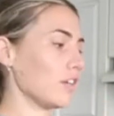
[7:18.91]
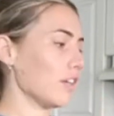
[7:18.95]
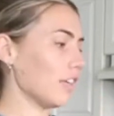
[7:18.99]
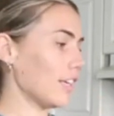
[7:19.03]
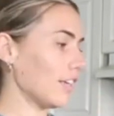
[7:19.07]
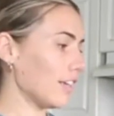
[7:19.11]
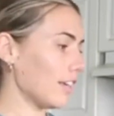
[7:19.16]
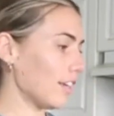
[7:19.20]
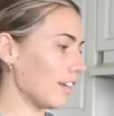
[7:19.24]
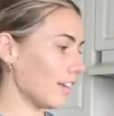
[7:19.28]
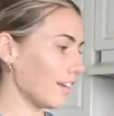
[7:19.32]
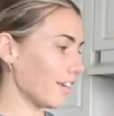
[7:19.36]

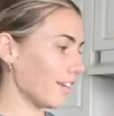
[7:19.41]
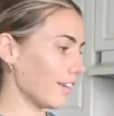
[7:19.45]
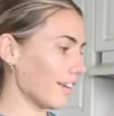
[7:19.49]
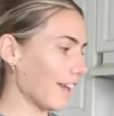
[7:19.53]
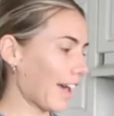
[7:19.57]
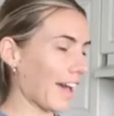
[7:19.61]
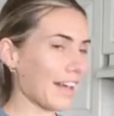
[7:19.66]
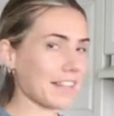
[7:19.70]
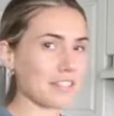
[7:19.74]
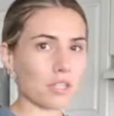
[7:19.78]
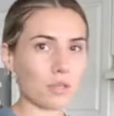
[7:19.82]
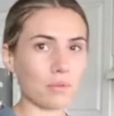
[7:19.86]
He
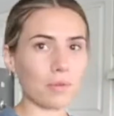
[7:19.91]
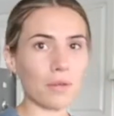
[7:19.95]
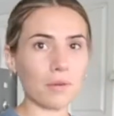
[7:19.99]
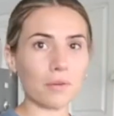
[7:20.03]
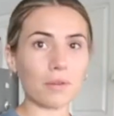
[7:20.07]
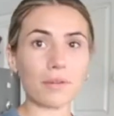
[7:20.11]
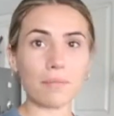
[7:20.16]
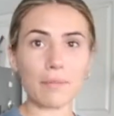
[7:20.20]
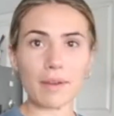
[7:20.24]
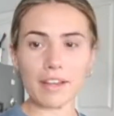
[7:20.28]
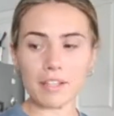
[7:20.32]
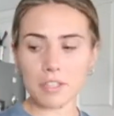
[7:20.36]
has to be
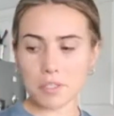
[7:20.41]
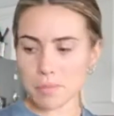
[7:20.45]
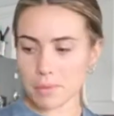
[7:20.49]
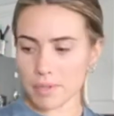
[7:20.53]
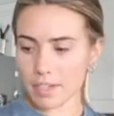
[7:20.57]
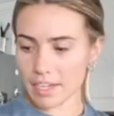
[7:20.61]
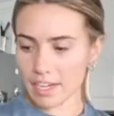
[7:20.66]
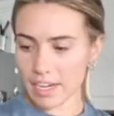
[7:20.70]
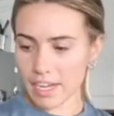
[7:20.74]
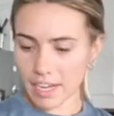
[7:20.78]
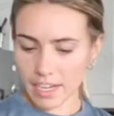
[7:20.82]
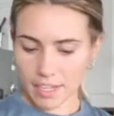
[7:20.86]
with my
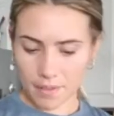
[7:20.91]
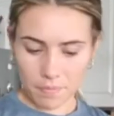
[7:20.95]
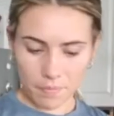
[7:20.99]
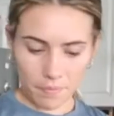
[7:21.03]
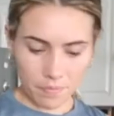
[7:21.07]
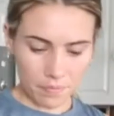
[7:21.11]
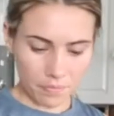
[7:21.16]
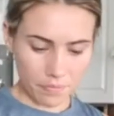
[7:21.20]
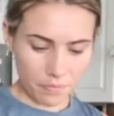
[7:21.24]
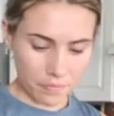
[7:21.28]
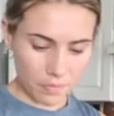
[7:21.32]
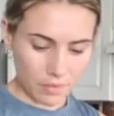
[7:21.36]
husband and
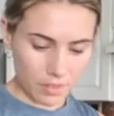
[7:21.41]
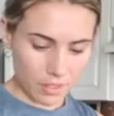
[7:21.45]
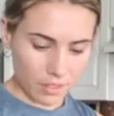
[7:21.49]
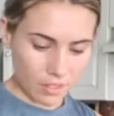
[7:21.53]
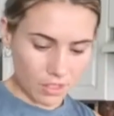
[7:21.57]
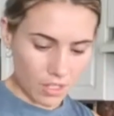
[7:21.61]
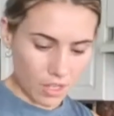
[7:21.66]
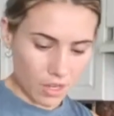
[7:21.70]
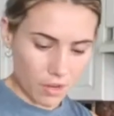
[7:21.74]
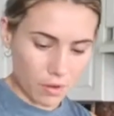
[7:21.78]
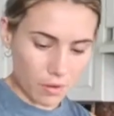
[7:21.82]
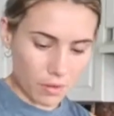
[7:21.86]
I.
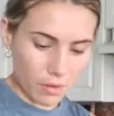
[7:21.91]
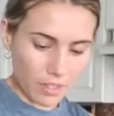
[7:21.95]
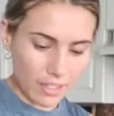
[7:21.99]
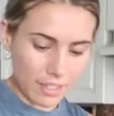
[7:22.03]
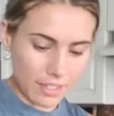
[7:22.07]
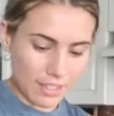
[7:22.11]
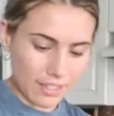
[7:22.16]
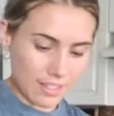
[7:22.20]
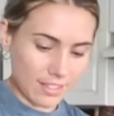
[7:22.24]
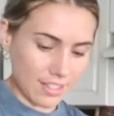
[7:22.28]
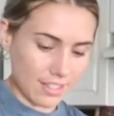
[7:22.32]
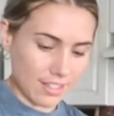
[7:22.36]
So
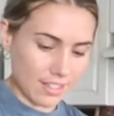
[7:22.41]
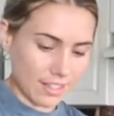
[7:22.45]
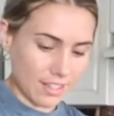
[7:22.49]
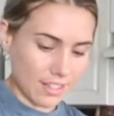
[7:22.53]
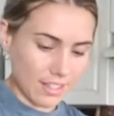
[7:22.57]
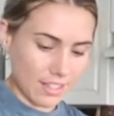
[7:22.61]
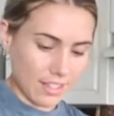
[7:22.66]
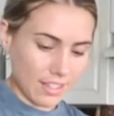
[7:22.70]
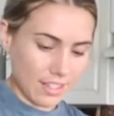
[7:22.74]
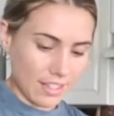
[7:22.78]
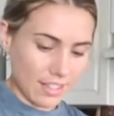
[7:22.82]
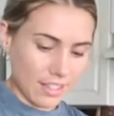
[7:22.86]
he doesn't
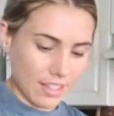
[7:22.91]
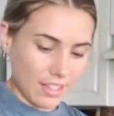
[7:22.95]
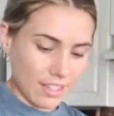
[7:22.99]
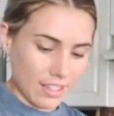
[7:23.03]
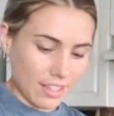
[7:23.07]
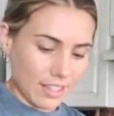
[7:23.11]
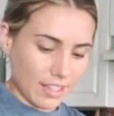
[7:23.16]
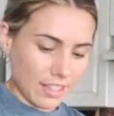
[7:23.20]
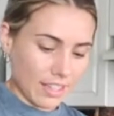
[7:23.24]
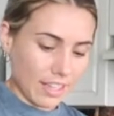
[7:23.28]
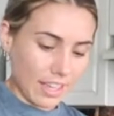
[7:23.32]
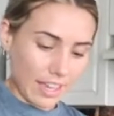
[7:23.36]

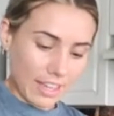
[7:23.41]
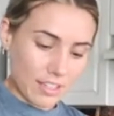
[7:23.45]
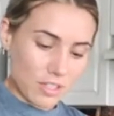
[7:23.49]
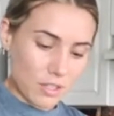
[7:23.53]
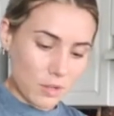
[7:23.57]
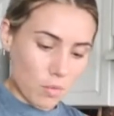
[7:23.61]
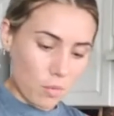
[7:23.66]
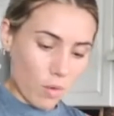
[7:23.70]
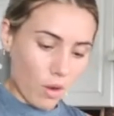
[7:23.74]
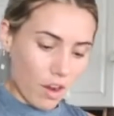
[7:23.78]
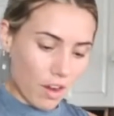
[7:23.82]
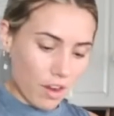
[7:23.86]
get
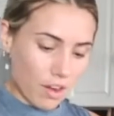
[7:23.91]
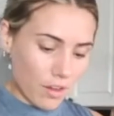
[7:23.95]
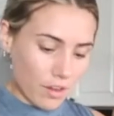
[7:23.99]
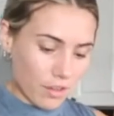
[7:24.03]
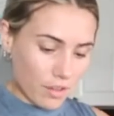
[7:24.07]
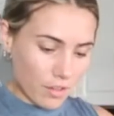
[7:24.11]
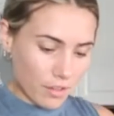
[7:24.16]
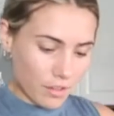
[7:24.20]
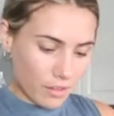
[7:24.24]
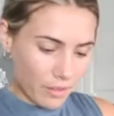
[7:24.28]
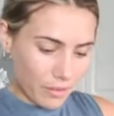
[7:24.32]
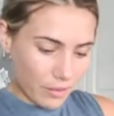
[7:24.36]
to walk
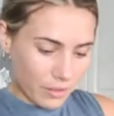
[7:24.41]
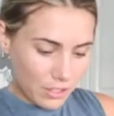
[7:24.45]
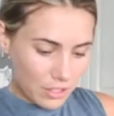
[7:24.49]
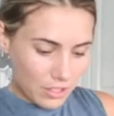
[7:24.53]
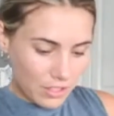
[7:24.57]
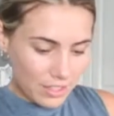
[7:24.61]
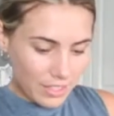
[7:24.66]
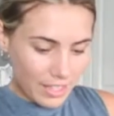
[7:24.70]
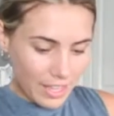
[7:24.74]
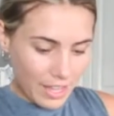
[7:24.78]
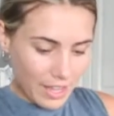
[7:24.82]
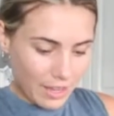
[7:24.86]
with
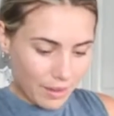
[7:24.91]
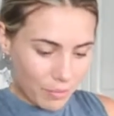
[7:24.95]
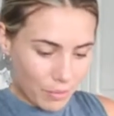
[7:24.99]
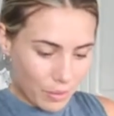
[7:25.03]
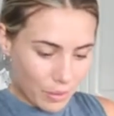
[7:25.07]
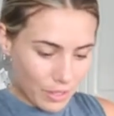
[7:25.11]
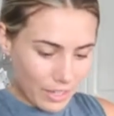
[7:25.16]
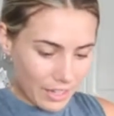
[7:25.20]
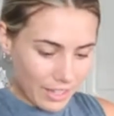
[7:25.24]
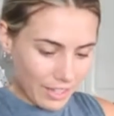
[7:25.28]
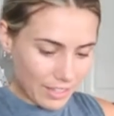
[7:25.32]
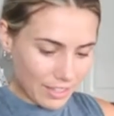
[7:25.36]
just
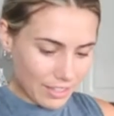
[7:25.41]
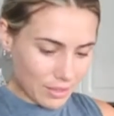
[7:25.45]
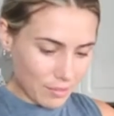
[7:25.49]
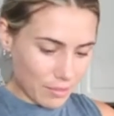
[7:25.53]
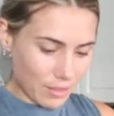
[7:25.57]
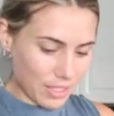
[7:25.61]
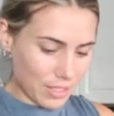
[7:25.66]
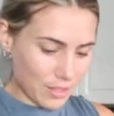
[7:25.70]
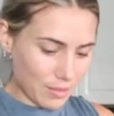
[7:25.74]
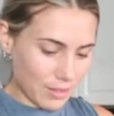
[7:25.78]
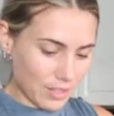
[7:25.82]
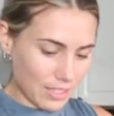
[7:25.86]
Camper and I because
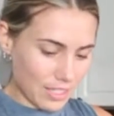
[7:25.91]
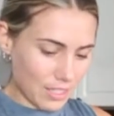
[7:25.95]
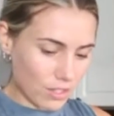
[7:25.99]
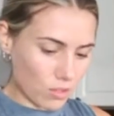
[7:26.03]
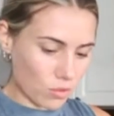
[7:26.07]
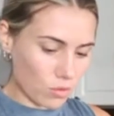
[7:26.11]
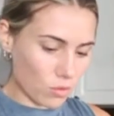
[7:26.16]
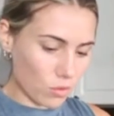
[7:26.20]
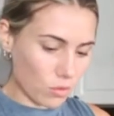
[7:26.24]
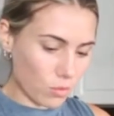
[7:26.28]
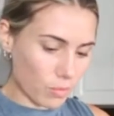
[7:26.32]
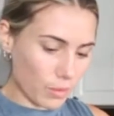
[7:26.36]
my husband's at
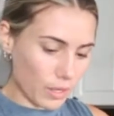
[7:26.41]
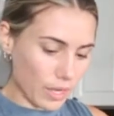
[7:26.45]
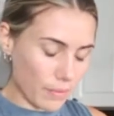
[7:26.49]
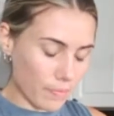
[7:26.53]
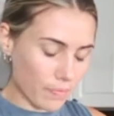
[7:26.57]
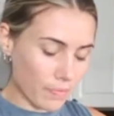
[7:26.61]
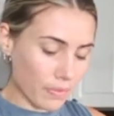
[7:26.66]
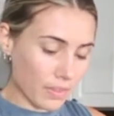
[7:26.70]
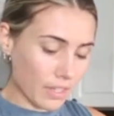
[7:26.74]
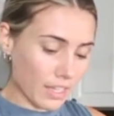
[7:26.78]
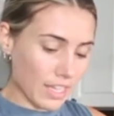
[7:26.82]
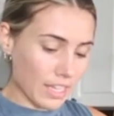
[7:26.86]
school. But
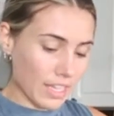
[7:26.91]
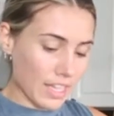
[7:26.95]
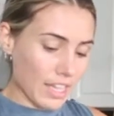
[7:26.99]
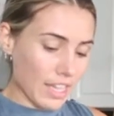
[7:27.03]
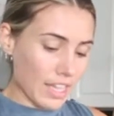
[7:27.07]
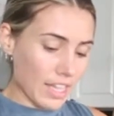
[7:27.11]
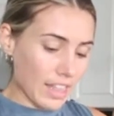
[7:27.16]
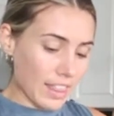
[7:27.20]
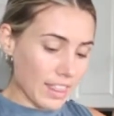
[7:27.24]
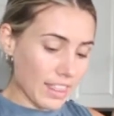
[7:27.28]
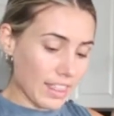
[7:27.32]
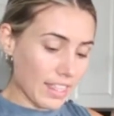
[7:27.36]

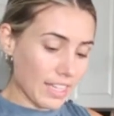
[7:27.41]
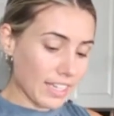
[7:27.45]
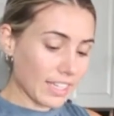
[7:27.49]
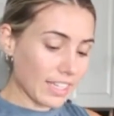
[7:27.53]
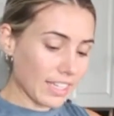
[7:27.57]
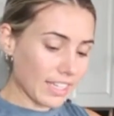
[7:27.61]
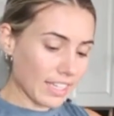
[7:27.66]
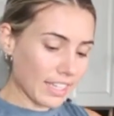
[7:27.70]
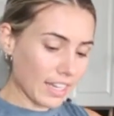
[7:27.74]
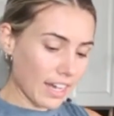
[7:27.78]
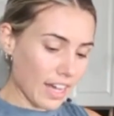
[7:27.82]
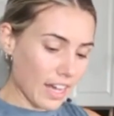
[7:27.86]
the
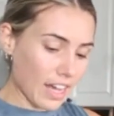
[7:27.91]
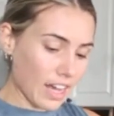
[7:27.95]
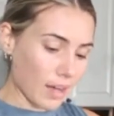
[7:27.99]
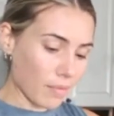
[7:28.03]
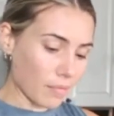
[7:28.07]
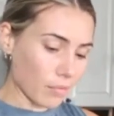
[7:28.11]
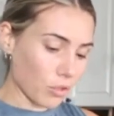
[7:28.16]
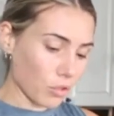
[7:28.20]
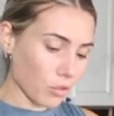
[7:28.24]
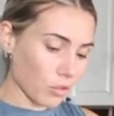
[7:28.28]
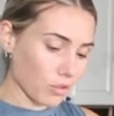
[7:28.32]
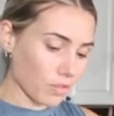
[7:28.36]

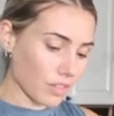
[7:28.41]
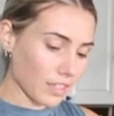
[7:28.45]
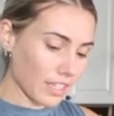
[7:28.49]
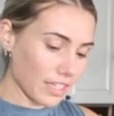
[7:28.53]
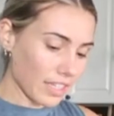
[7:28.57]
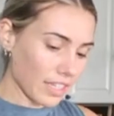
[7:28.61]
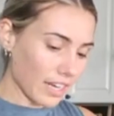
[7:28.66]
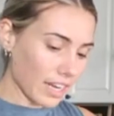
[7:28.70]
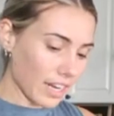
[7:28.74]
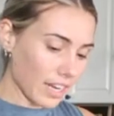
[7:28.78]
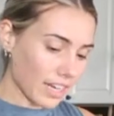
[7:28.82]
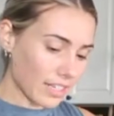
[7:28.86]
um, UV
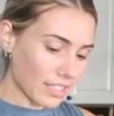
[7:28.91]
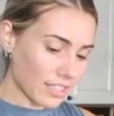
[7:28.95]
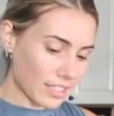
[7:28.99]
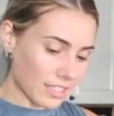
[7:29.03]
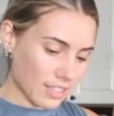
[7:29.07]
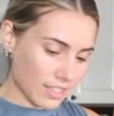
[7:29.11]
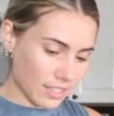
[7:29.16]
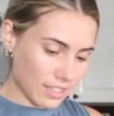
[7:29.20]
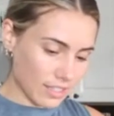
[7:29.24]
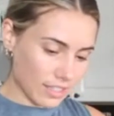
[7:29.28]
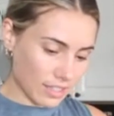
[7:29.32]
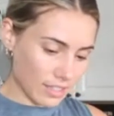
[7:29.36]
index
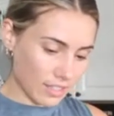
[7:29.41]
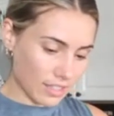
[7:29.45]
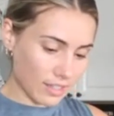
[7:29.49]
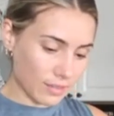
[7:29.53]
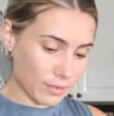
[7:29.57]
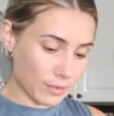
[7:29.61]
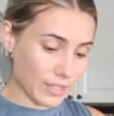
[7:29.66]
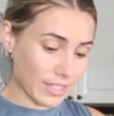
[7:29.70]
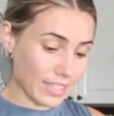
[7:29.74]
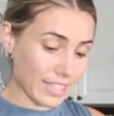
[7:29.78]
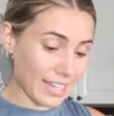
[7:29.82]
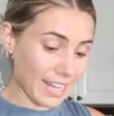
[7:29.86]

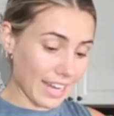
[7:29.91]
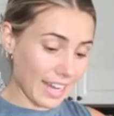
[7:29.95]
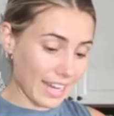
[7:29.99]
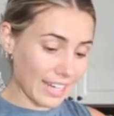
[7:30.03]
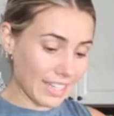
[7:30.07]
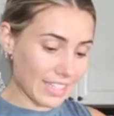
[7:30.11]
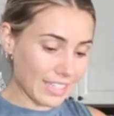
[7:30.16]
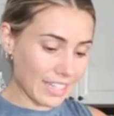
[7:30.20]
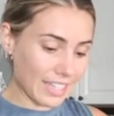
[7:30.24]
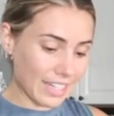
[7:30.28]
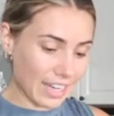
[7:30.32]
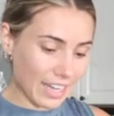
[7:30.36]
was
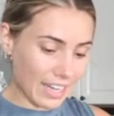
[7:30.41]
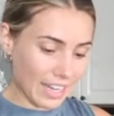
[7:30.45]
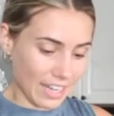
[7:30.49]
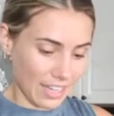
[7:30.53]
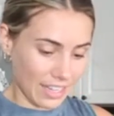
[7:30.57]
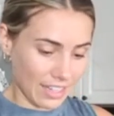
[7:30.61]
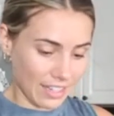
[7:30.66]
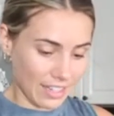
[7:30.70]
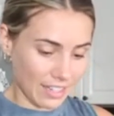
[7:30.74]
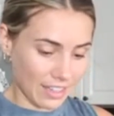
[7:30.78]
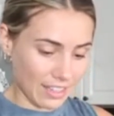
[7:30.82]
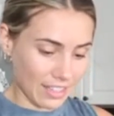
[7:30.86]

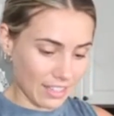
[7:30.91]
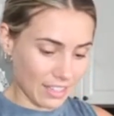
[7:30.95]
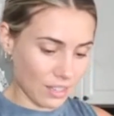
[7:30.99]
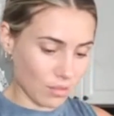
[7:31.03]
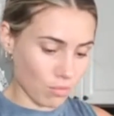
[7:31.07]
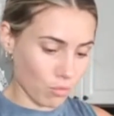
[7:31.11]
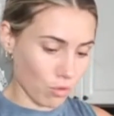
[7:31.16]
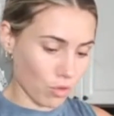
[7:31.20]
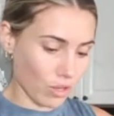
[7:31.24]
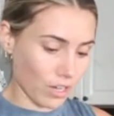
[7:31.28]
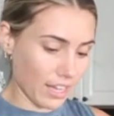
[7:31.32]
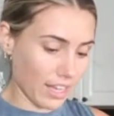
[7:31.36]
99
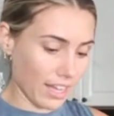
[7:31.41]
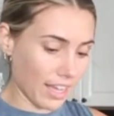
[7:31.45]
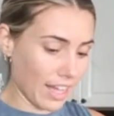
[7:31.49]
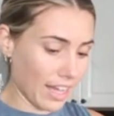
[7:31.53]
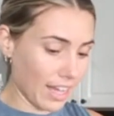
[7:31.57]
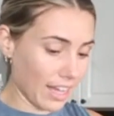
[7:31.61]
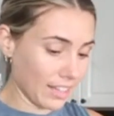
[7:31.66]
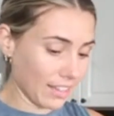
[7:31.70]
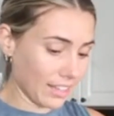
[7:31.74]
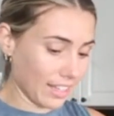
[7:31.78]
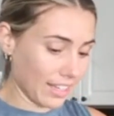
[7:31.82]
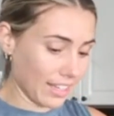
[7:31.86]
this morning
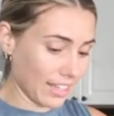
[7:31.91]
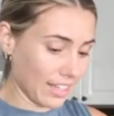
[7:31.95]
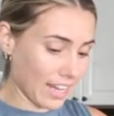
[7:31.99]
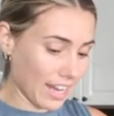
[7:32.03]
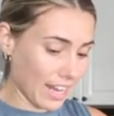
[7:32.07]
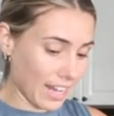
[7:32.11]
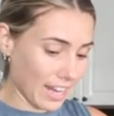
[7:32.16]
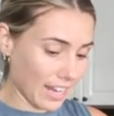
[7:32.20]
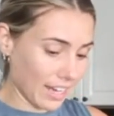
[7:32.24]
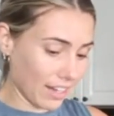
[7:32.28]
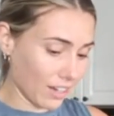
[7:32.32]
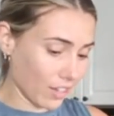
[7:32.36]
at like
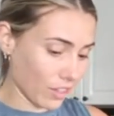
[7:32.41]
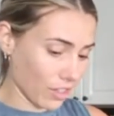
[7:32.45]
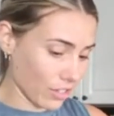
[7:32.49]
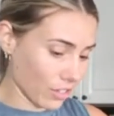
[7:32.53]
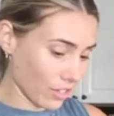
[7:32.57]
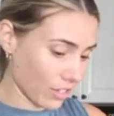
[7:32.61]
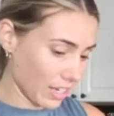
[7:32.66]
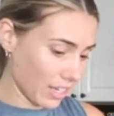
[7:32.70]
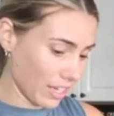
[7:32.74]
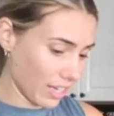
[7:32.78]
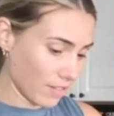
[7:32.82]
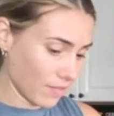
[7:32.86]

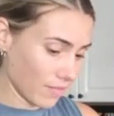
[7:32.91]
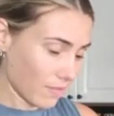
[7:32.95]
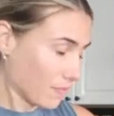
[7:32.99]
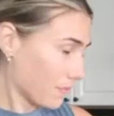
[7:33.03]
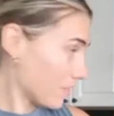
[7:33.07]
9.30.